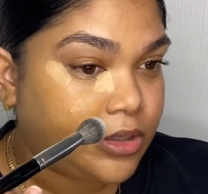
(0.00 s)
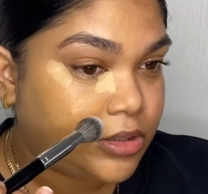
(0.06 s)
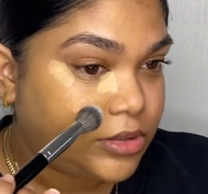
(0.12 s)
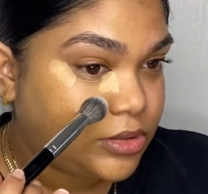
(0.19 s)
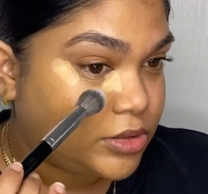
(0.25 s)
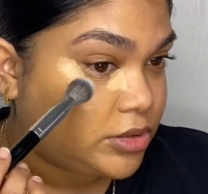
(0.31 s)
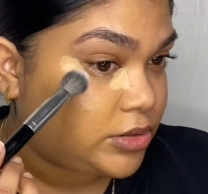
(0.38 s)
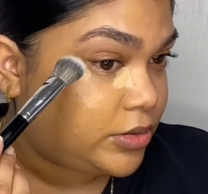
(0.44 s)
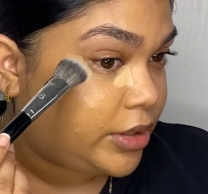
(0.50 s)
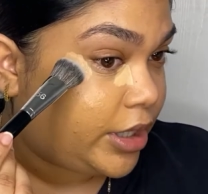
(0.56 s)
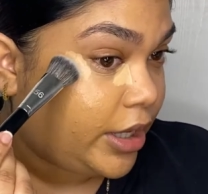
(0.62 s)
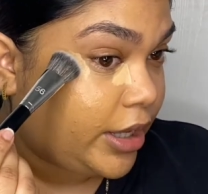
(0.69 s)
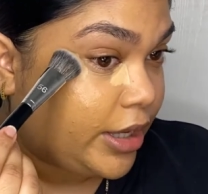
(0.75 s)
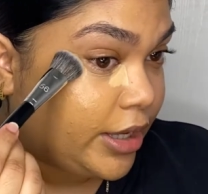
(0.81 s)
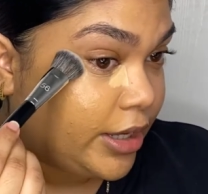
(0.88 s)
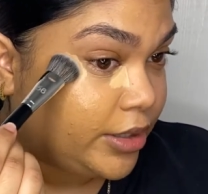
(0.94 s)
So yeah,
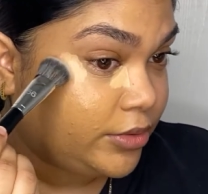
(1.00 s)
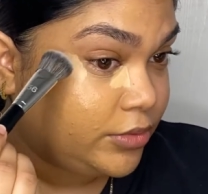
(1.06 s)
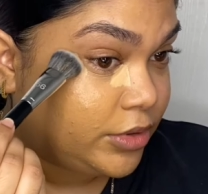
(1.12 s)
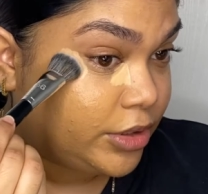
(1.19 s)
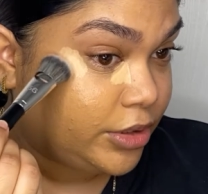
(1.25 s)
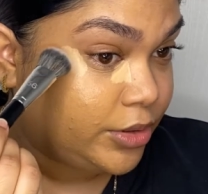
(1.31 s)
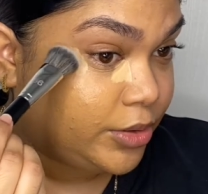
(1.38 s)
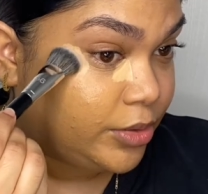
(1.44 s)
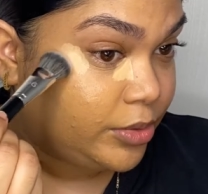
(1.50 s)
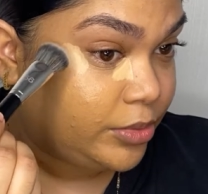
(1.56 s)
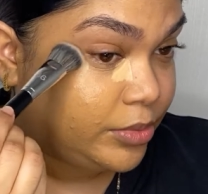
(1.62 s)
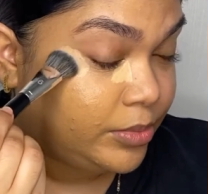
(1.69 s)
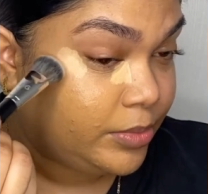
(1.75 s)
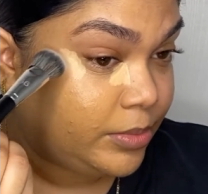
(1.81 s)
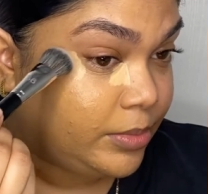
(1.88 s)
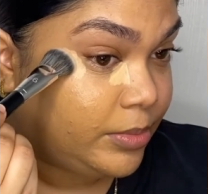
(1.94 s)
I don't know,
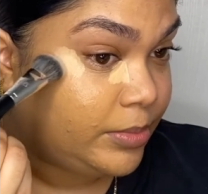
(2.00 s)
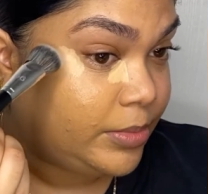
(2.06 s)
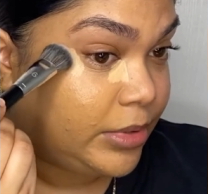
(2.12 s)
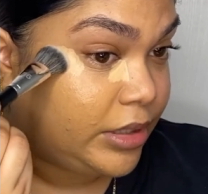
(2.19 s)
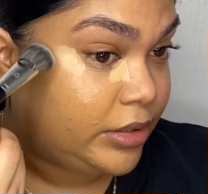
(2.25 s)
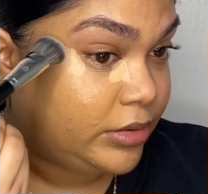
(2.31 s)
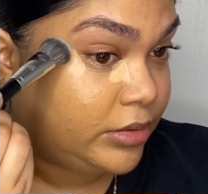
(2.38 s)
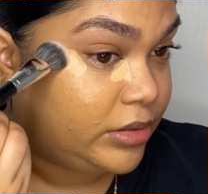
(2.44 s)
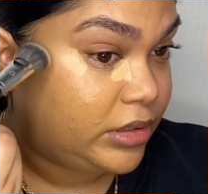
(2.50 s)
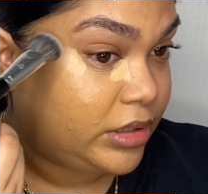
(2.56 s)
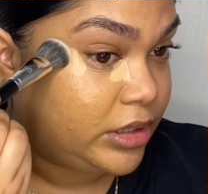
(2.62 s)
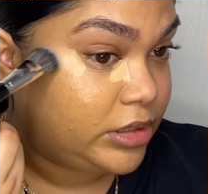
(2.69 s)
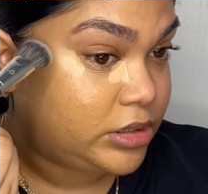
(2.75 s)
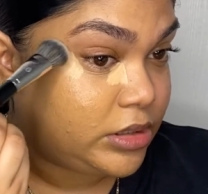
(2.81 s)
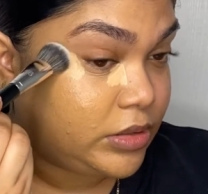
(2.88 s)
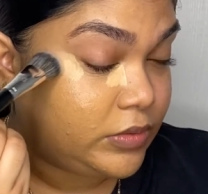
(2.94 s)
but it's
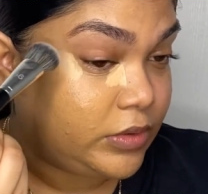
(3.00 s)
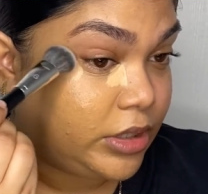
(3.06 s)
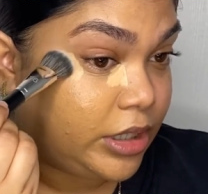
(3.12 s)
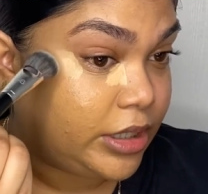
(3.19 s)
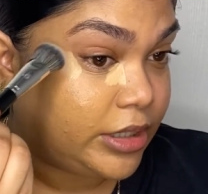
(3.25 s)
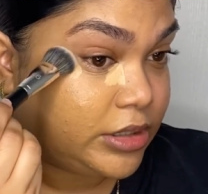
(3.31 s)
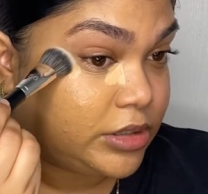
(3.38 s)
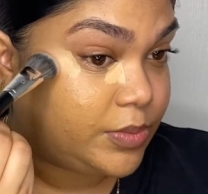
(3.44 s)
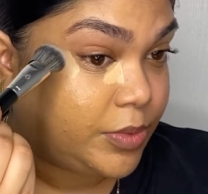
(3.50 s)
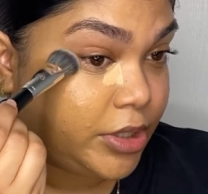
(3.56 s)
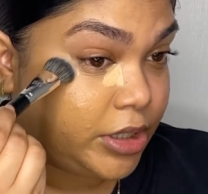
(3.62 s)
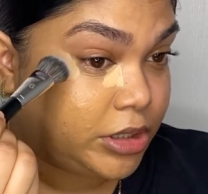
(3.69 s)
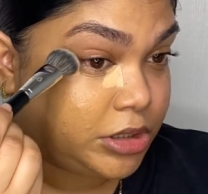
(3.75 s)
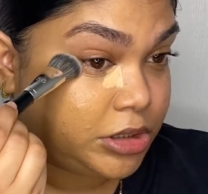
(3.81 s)
a really nice brush.